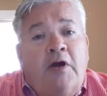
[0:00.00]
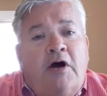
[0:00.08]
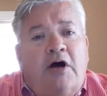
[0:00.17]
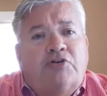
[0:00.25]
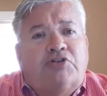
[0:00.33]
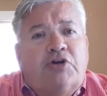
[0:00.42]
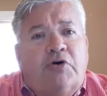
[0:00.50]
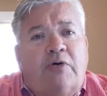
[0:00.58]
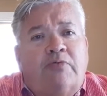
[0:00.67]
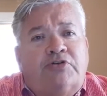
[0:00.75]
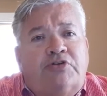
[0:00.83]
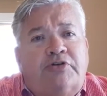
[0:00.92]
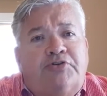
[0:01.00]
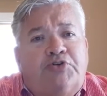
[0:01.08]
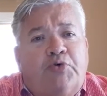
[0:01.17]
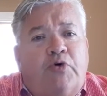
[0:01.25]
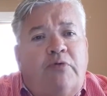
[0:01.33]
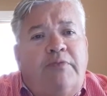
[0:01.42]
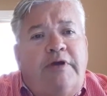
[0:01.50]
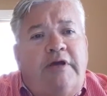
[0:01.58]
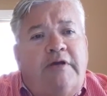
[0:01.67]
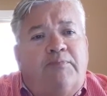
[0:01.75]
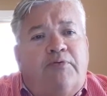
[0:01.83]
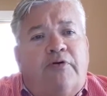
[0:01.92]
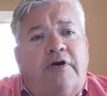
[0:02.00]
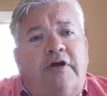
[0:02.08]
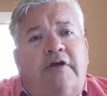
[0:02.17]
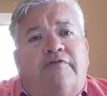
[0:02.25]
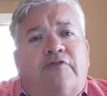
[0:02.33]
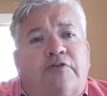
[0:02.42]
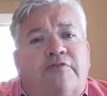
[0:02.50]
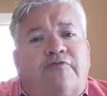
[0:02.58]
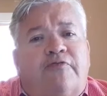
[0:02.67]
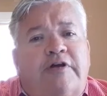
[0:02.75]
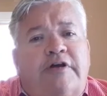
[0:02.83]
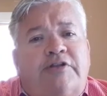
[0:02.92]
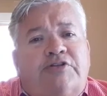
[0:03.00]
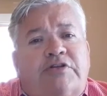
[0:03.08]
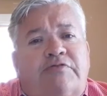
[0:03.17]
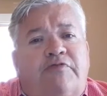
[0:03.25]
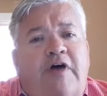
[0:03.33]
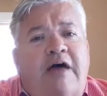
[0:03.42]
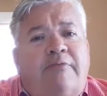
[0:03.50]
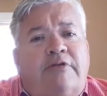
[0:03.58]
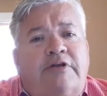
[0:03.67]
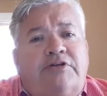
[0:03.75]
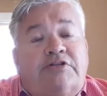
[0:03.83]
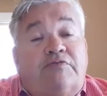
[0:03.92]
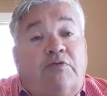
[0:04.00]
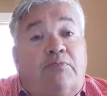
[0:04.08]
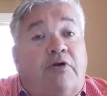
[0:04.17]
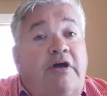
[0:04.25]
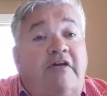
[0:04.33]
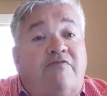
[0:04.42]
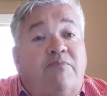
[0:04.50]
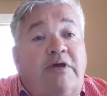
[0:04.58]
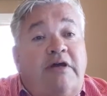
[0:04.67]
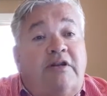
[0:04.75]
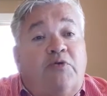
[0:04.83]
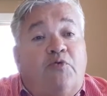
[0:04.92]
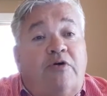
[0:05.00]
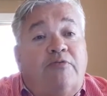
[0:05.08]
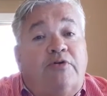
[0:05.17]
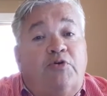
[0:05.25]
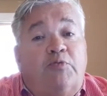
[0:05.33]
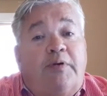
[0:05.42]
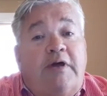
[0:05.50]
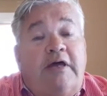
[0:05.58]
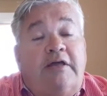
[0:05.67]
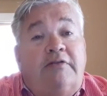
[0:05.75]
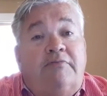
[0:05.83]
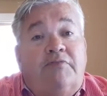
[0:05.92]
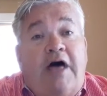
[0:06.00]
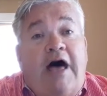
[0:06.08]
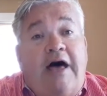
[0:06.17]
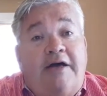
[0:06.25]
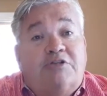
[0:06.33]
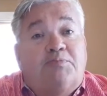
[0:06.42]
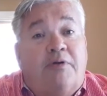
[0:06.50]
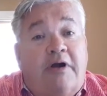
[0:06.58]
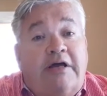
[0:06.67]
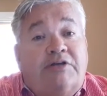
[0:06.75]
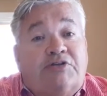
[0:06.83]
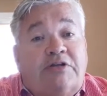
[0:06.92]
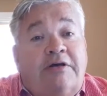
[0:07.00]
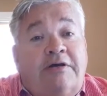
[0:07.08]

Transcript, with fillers: Also, I want you to join me in praying for the friends and families of the brave men and women who paid the highest price,